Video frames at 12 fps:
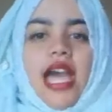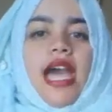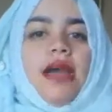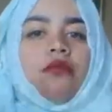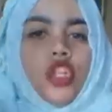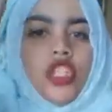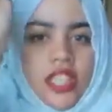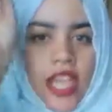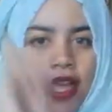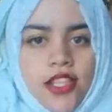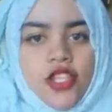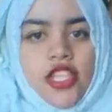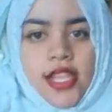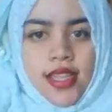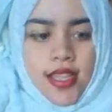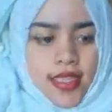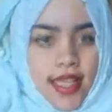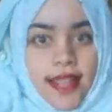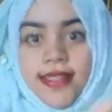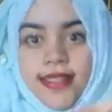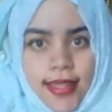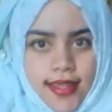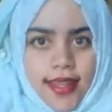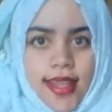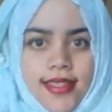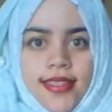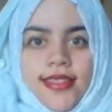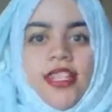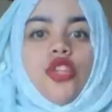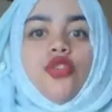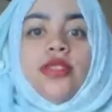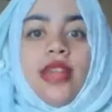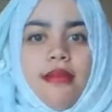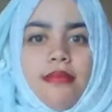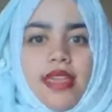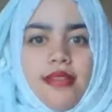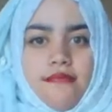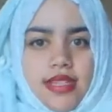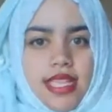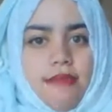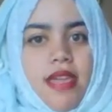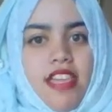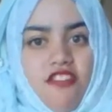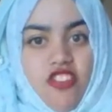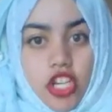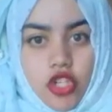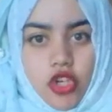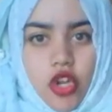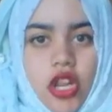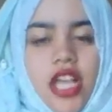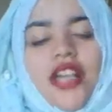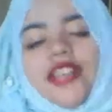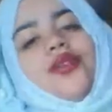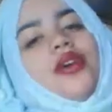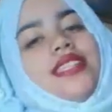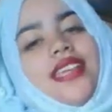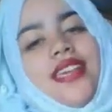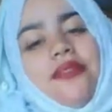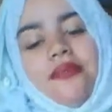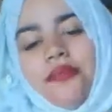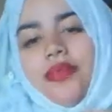I'm not touching that CD case until you tell me, must I pay for it or not? So I said,